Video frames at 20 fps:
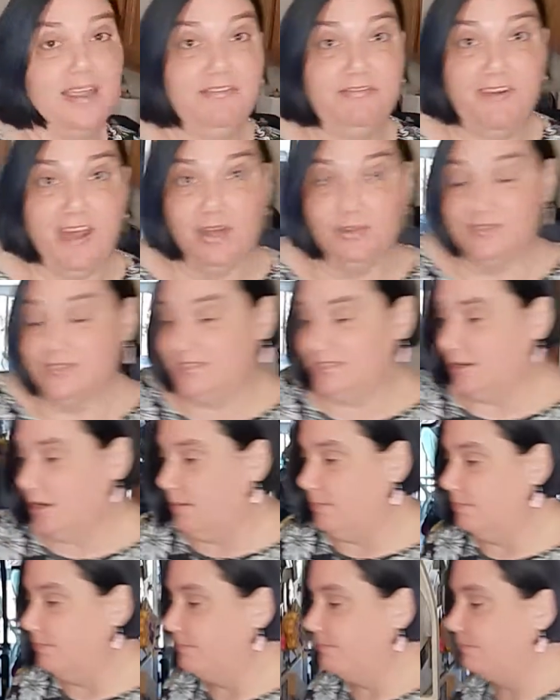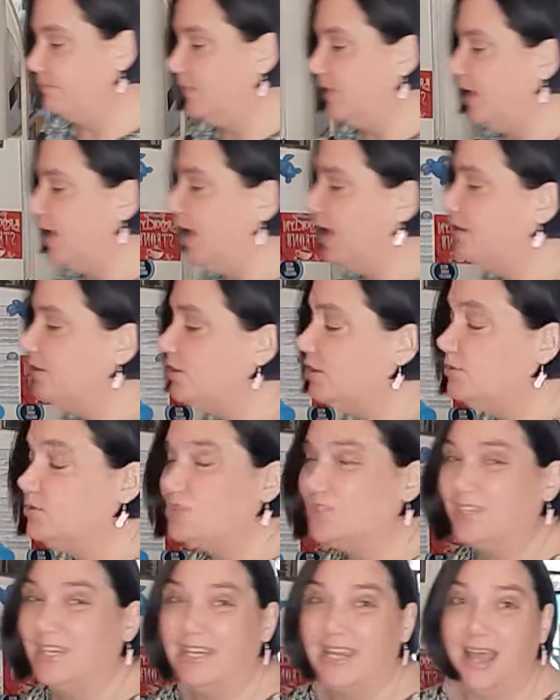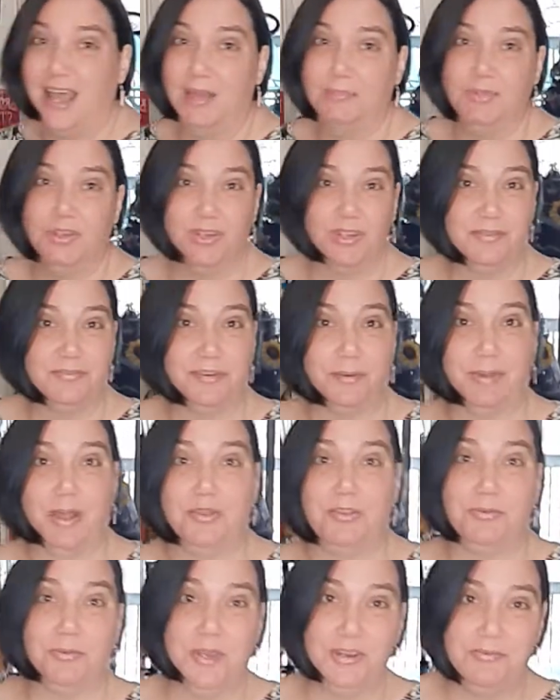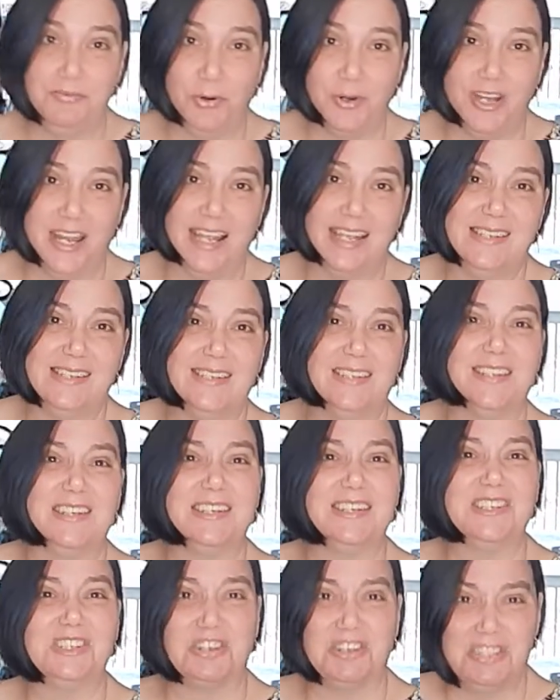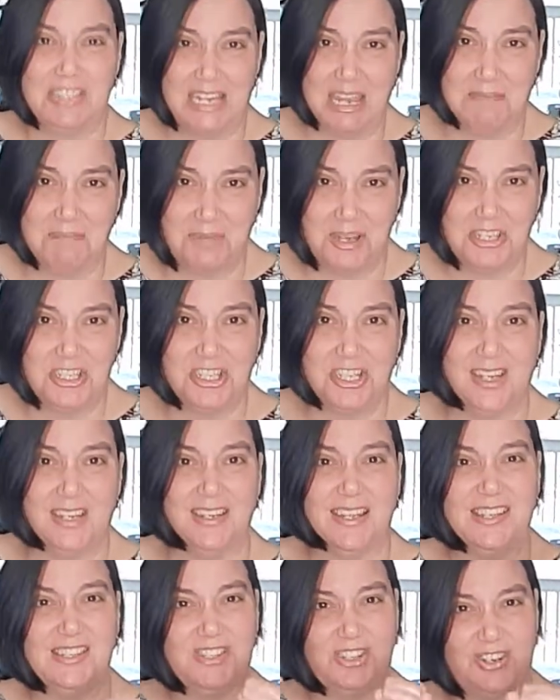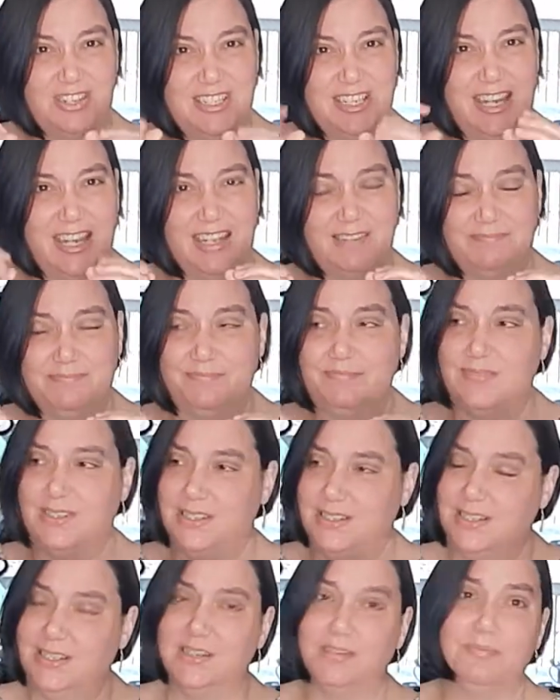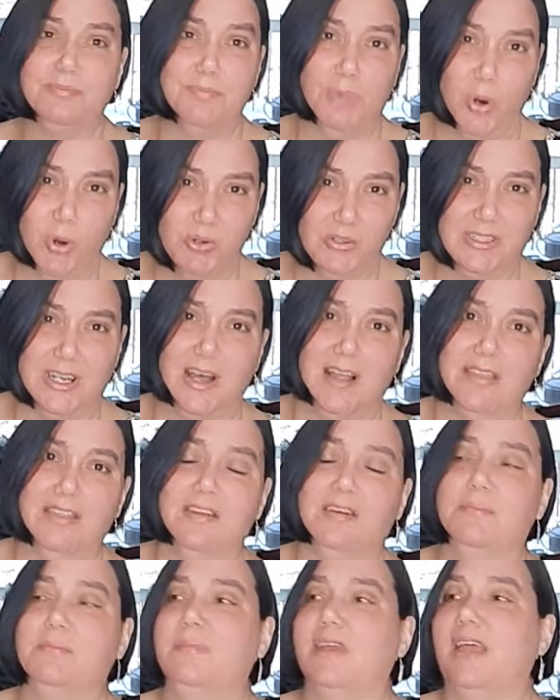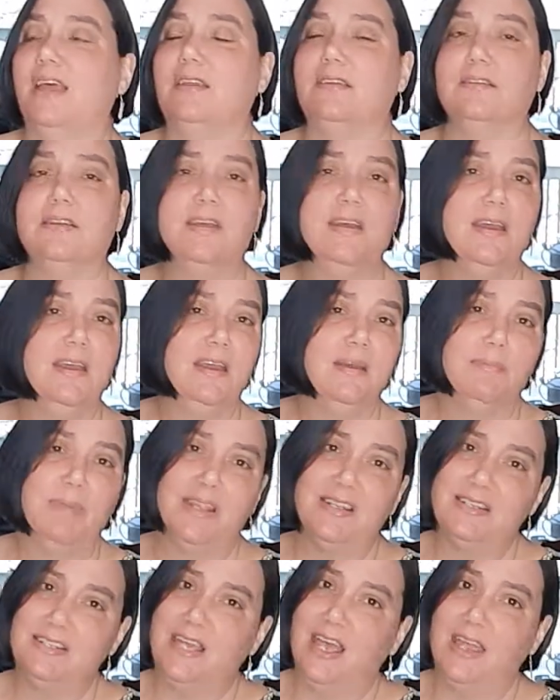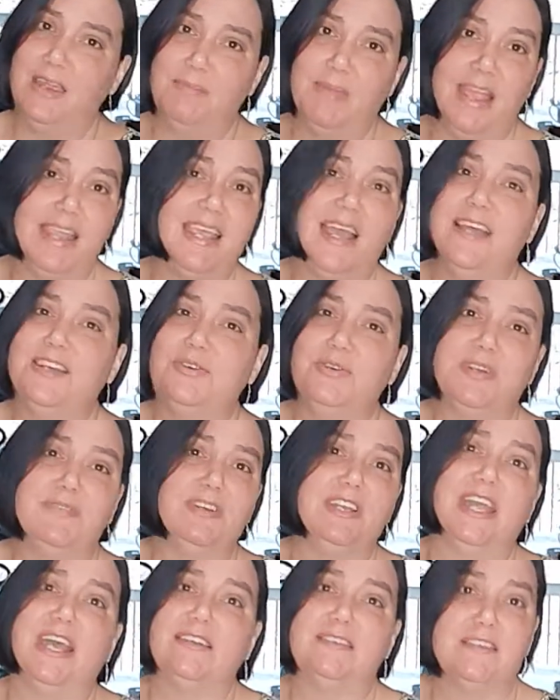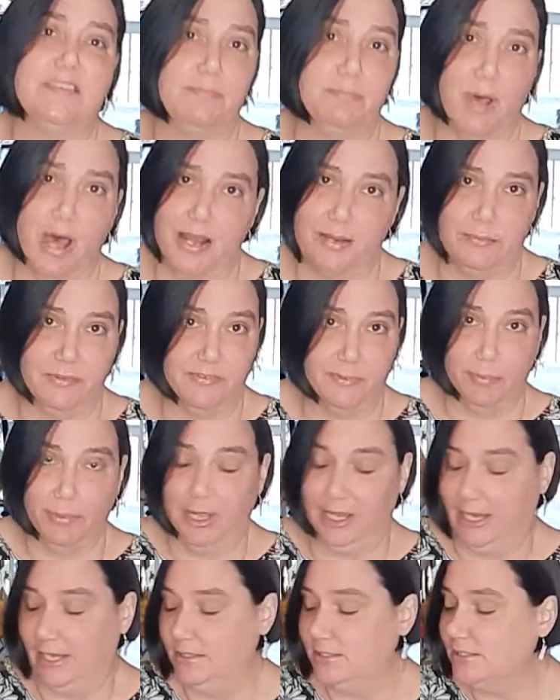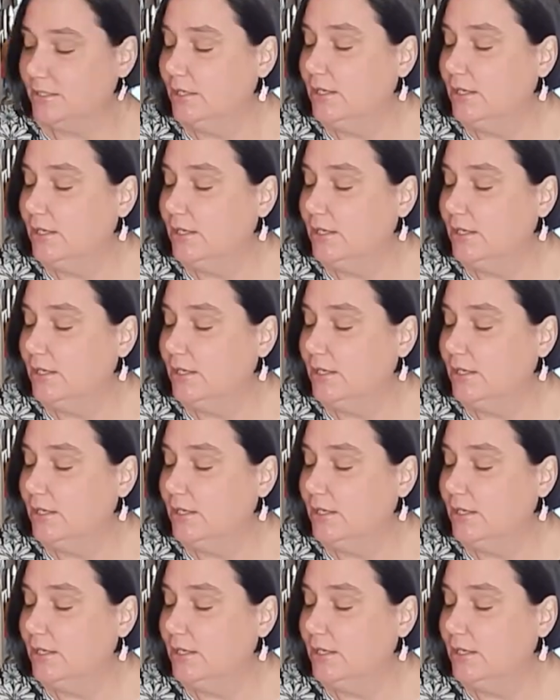found some, and usually I'm good for about 3-4 days, and then they start to get mushy, they start to get, mold on them, and by the time, I don't even get to the bottom of a pint.